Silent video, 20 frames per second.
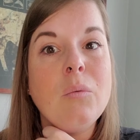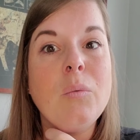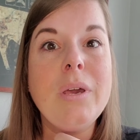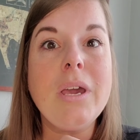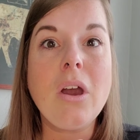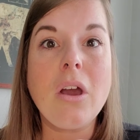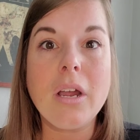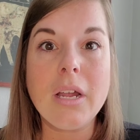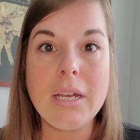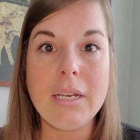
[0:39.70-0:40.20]

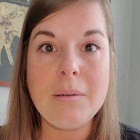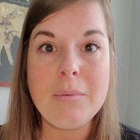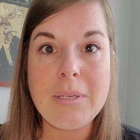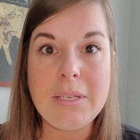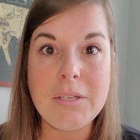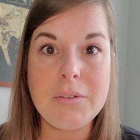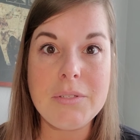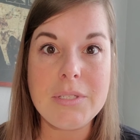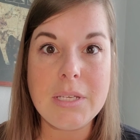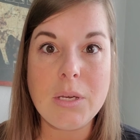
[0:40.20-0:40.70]
We are gonna be
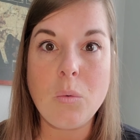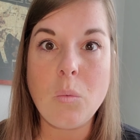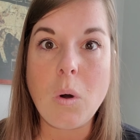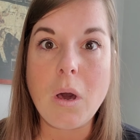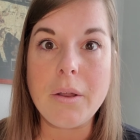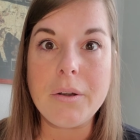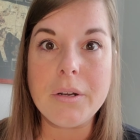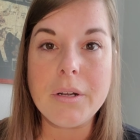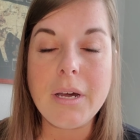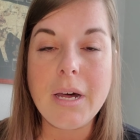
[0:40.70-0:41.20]
using
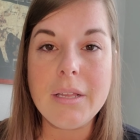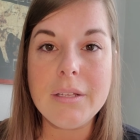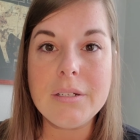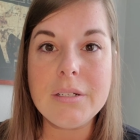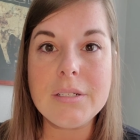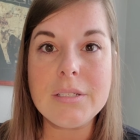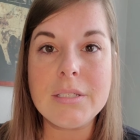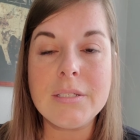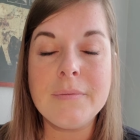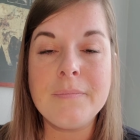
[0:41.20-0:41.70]

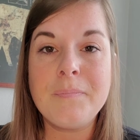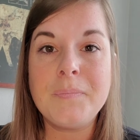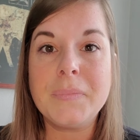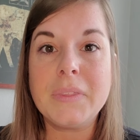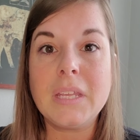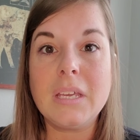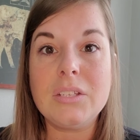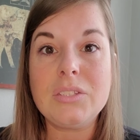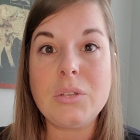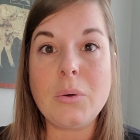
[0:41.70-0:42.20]
watercolors,
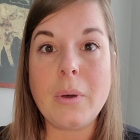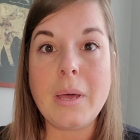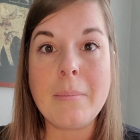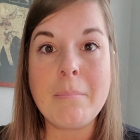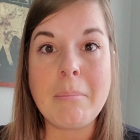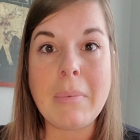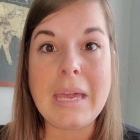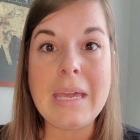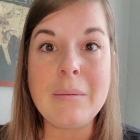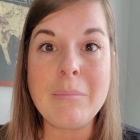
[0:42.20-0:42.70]
so it
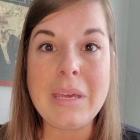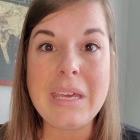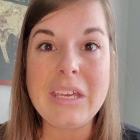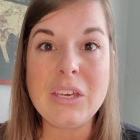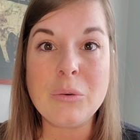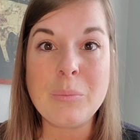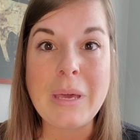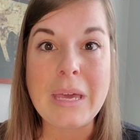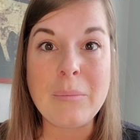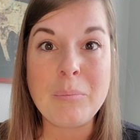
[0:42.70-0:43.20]
might make
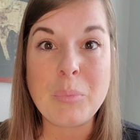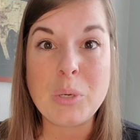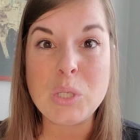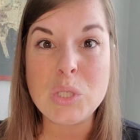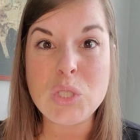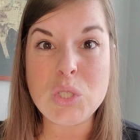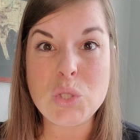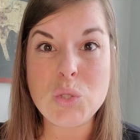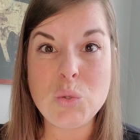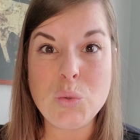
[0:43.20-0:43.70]
your paper
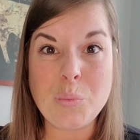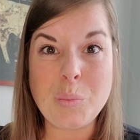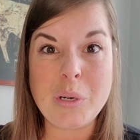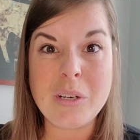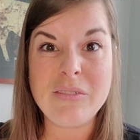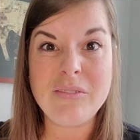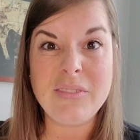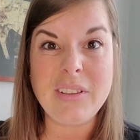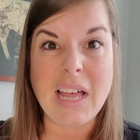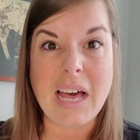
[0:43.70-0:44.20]

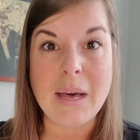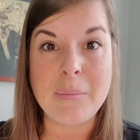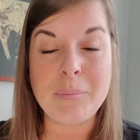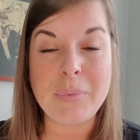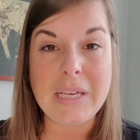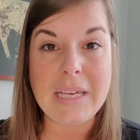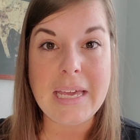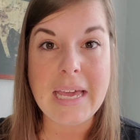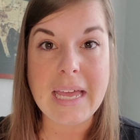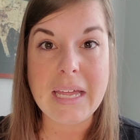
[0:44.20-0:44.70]
super
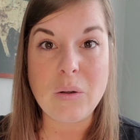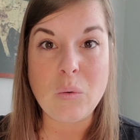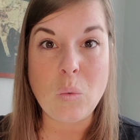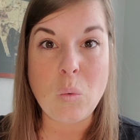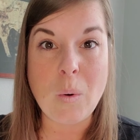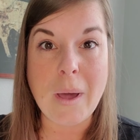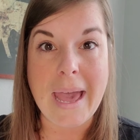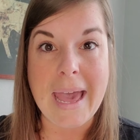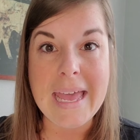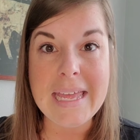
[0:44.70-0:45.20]
floppy
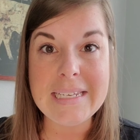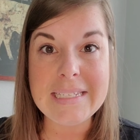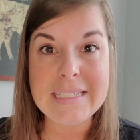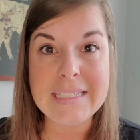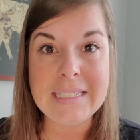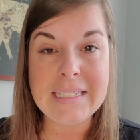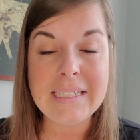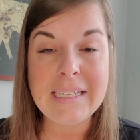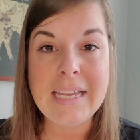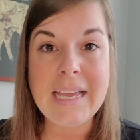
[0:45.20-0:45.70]
and
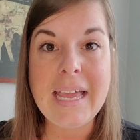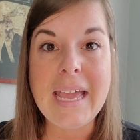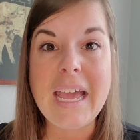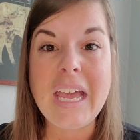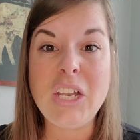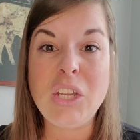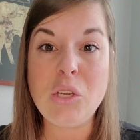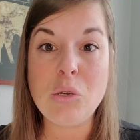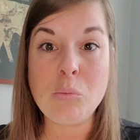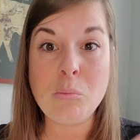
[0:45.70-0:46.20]
wet,
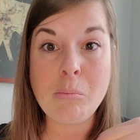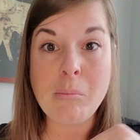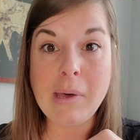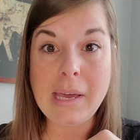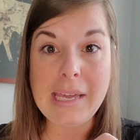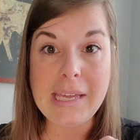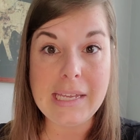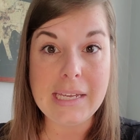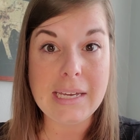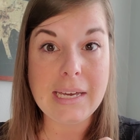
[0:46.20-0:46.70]
and you
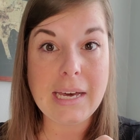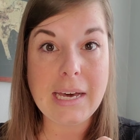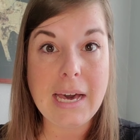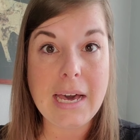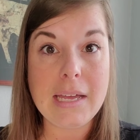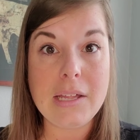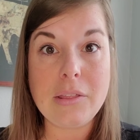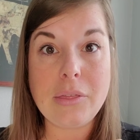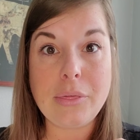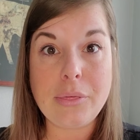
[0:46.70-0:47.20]
might
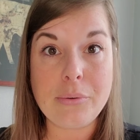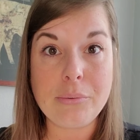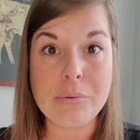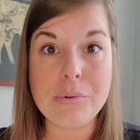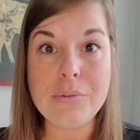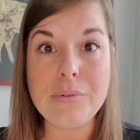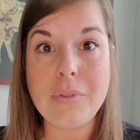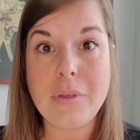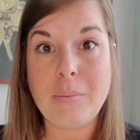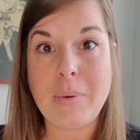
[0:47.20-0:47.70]
cut
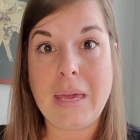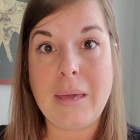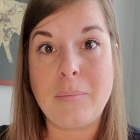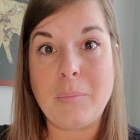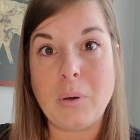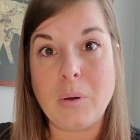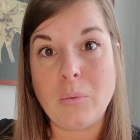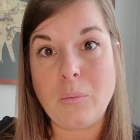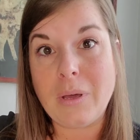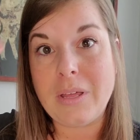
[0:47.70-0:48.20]
through the
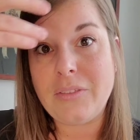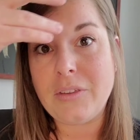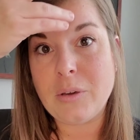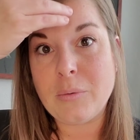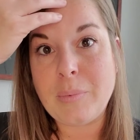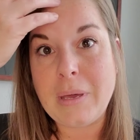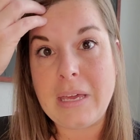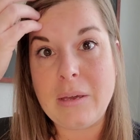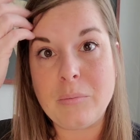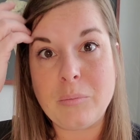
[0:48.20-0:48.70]
paper with
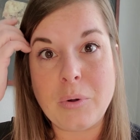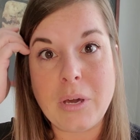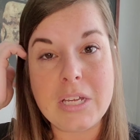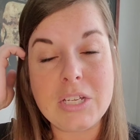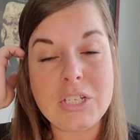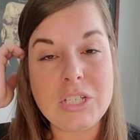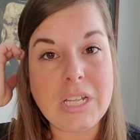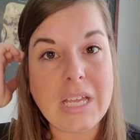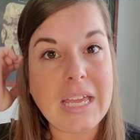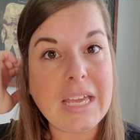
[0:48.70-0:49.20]
your
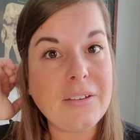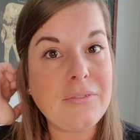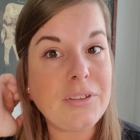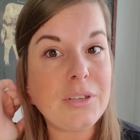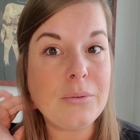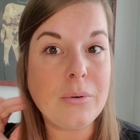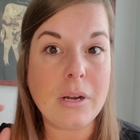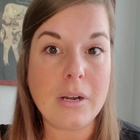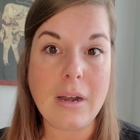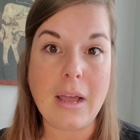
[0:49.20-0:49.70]
paintbrush if
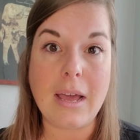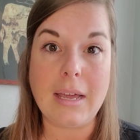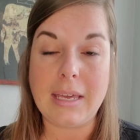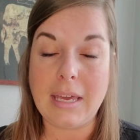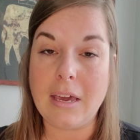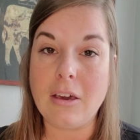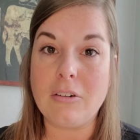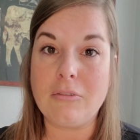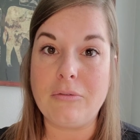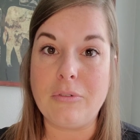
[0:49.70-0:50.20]
you are not
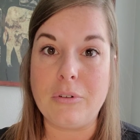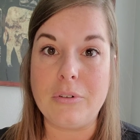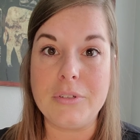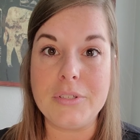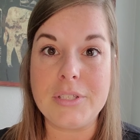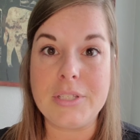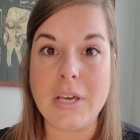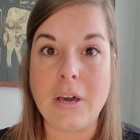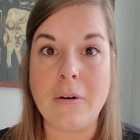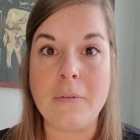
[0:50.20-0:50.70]
careful.
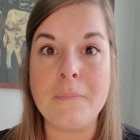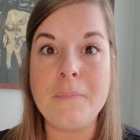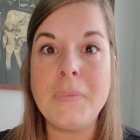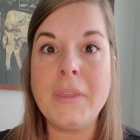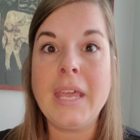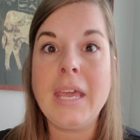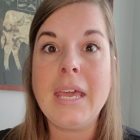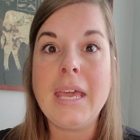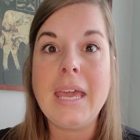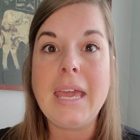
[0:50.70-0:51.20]
So
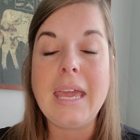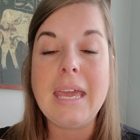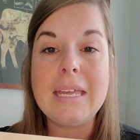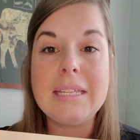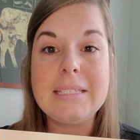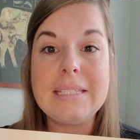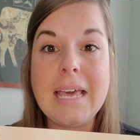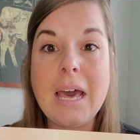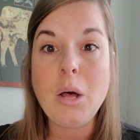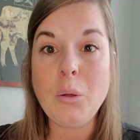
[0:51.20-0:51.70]

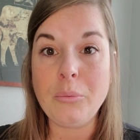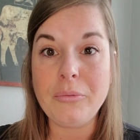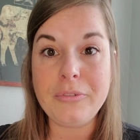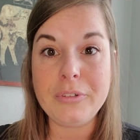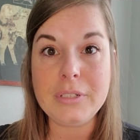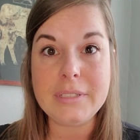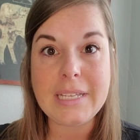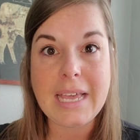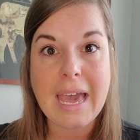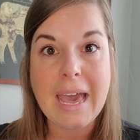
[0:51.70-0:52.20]
it's
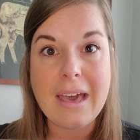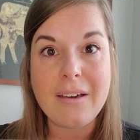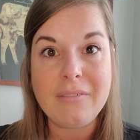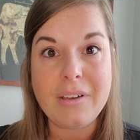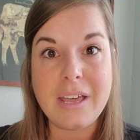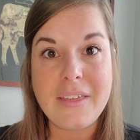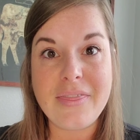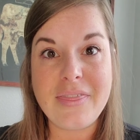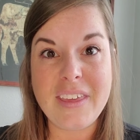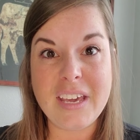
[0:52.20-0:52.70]
helpful to have
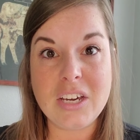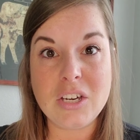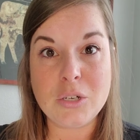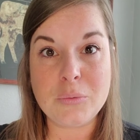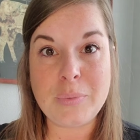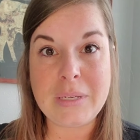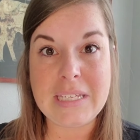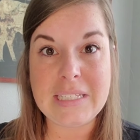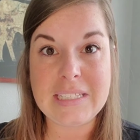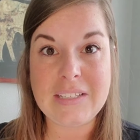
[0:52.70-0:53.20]
a thicker
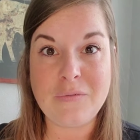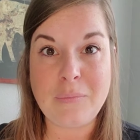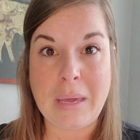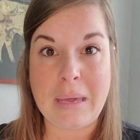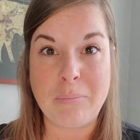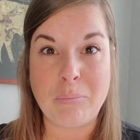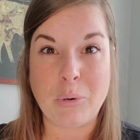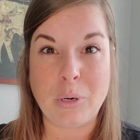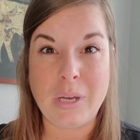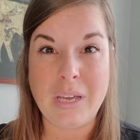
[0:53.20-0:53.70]
piece of
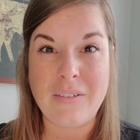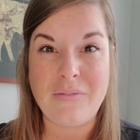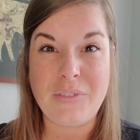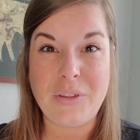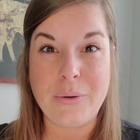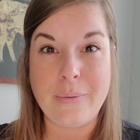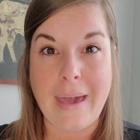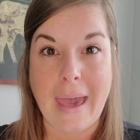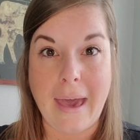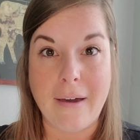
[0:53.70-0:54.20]
paper
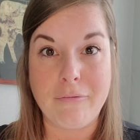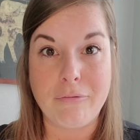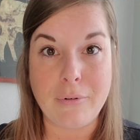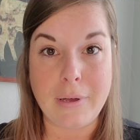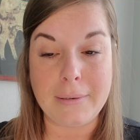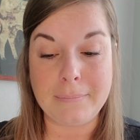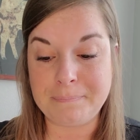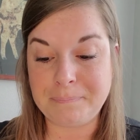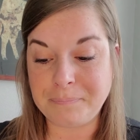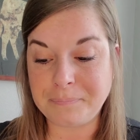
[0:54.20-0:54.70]
if you have
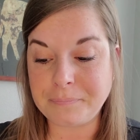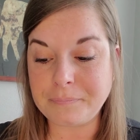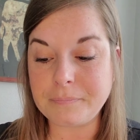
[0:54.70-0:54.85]
one.